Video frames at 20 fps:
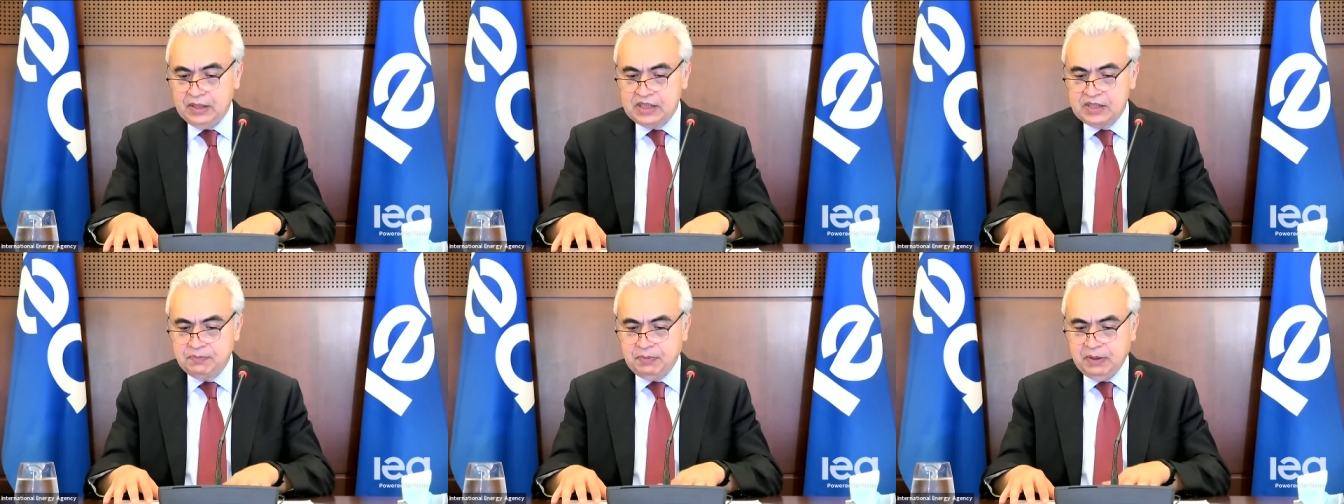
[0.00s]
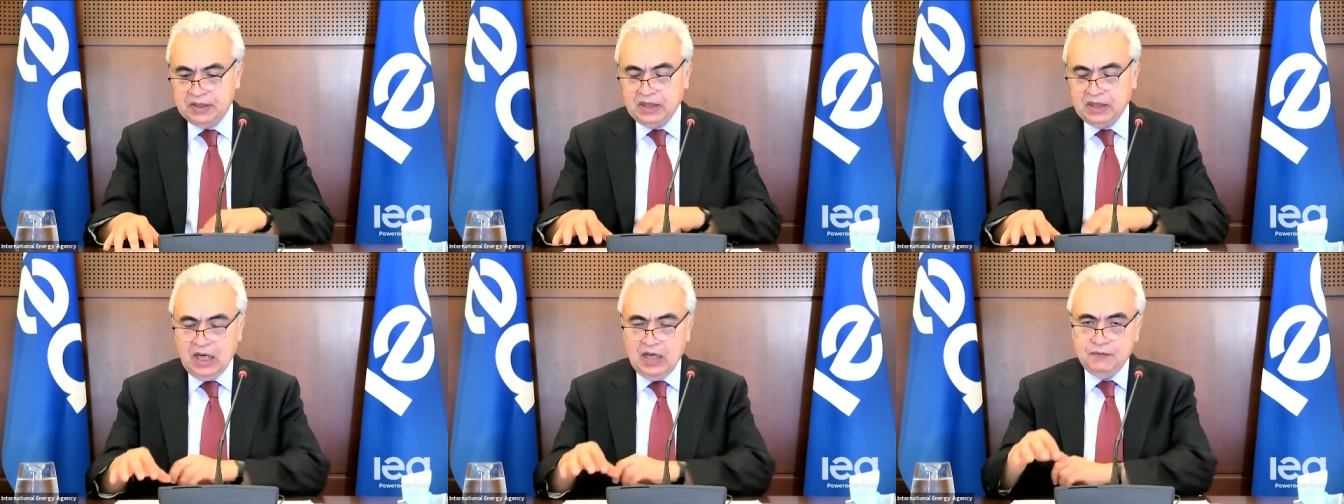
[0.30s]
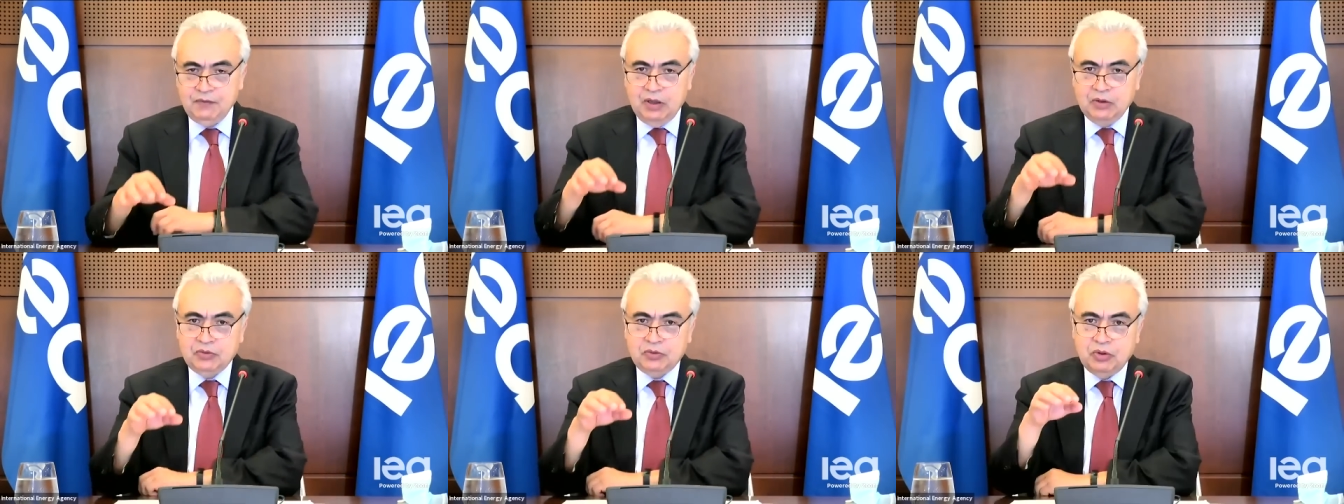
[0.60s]
but I
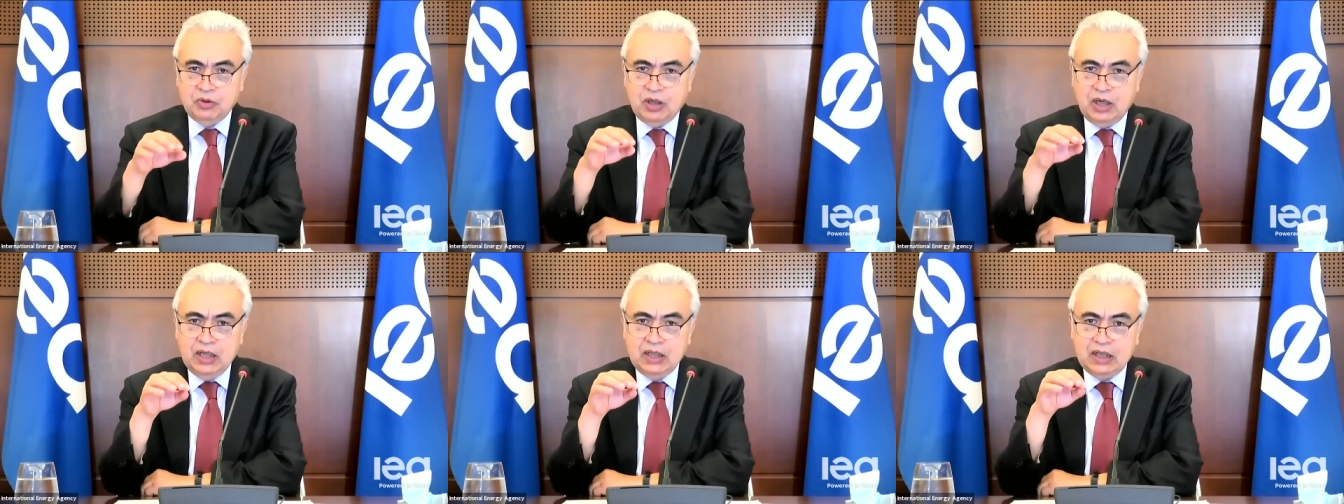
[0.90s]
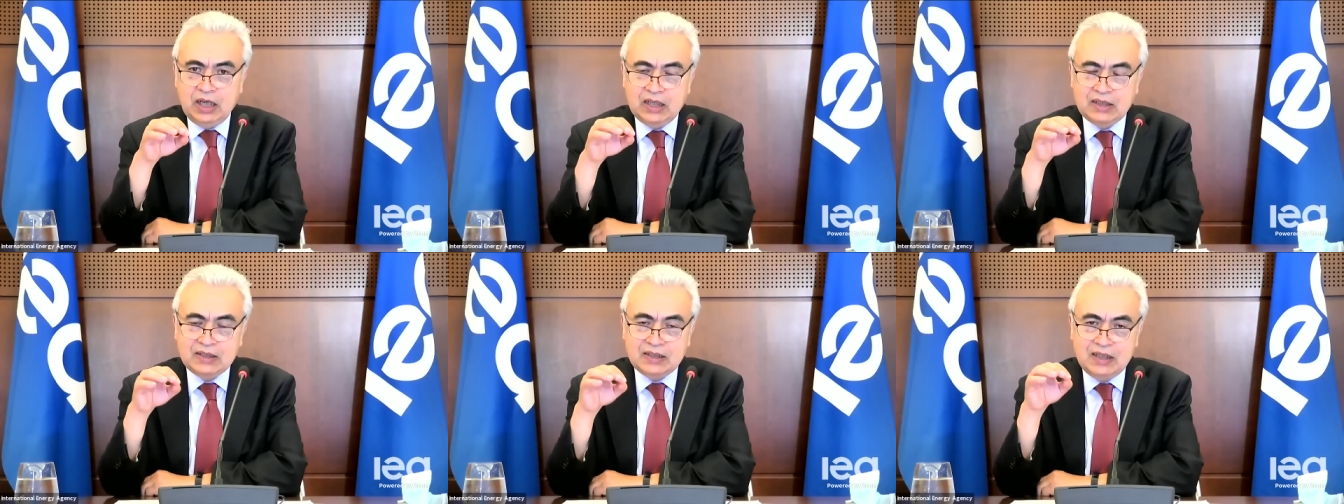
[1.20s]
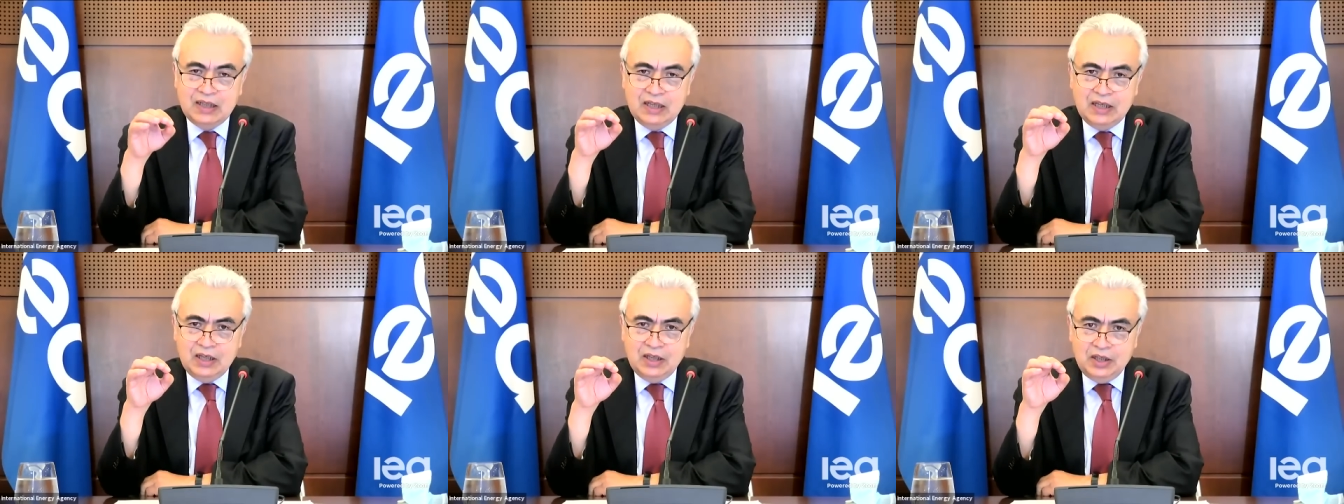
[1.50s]
want to highlight,
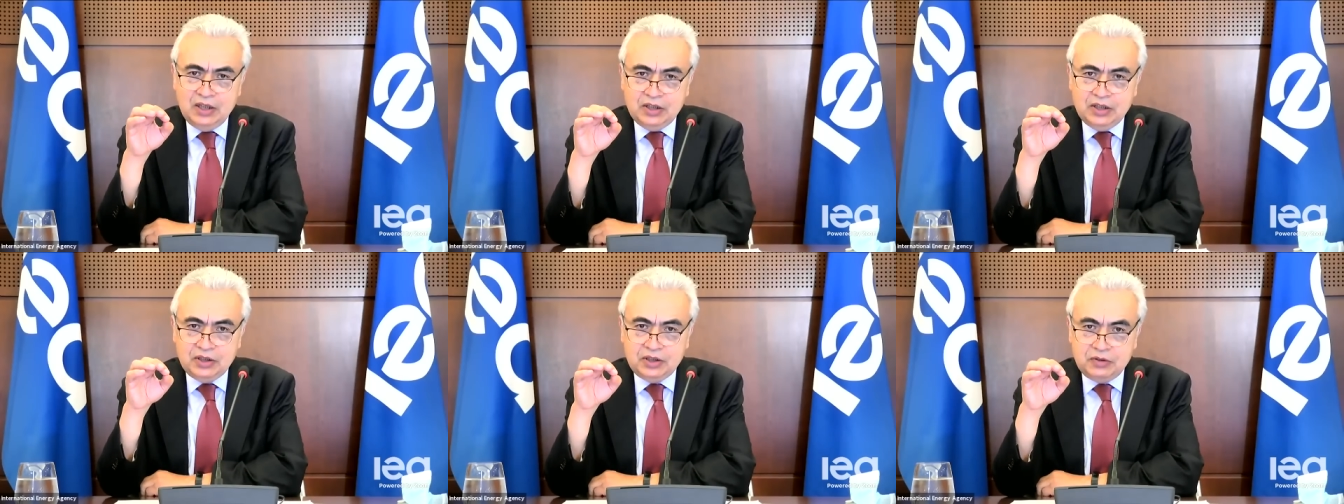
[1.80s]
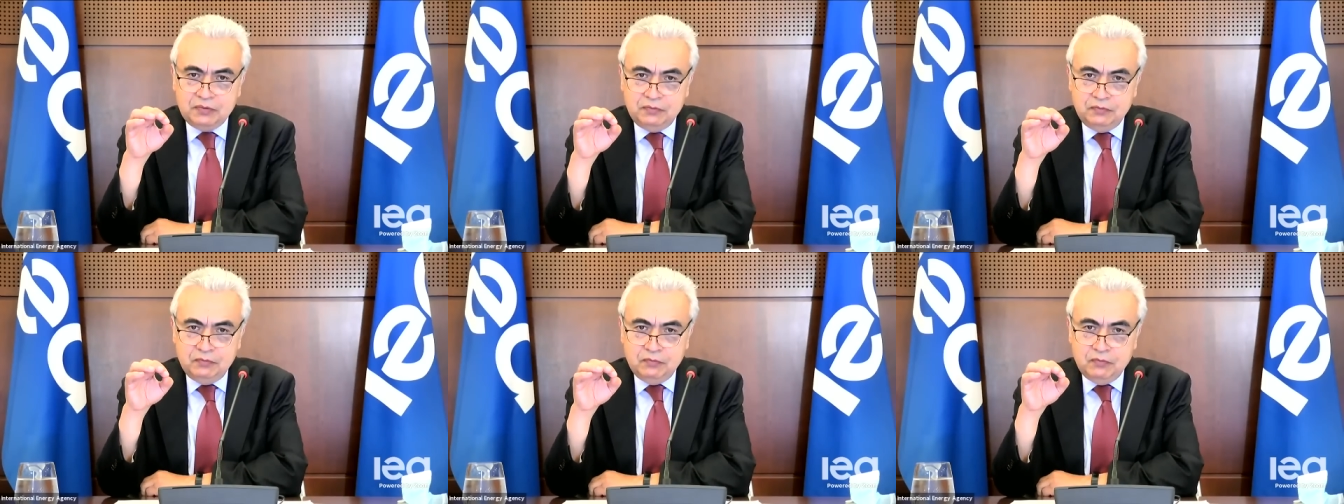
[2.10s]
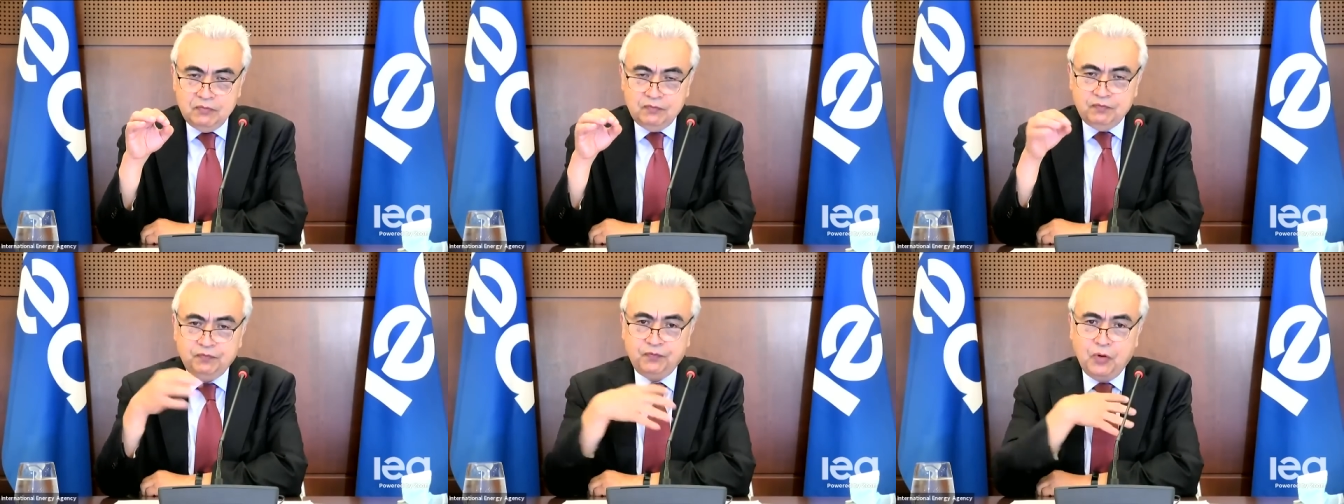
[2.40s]

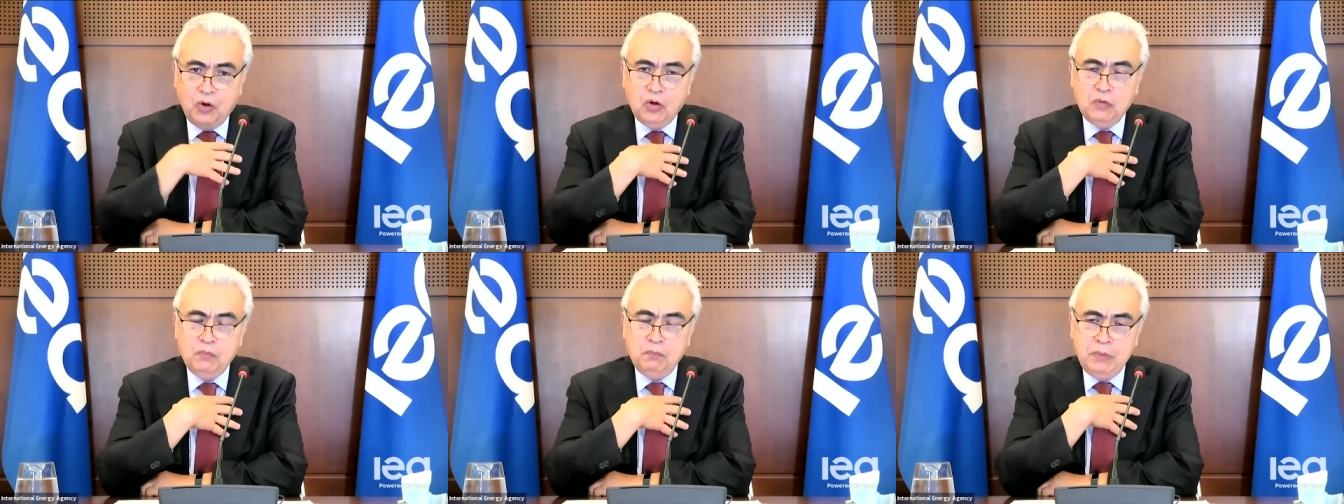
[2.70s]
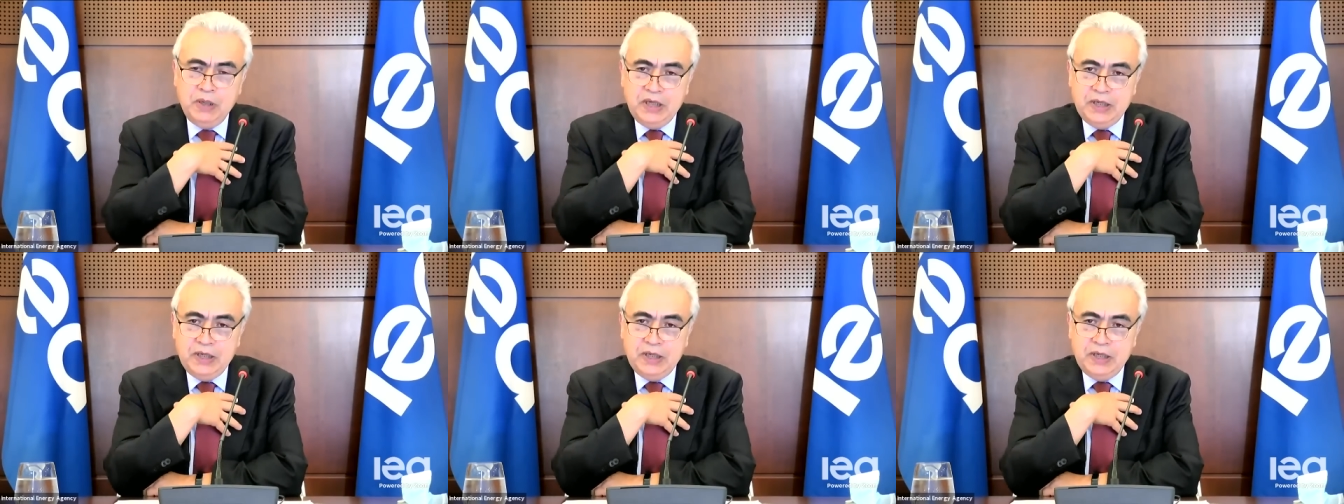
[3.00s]
for me,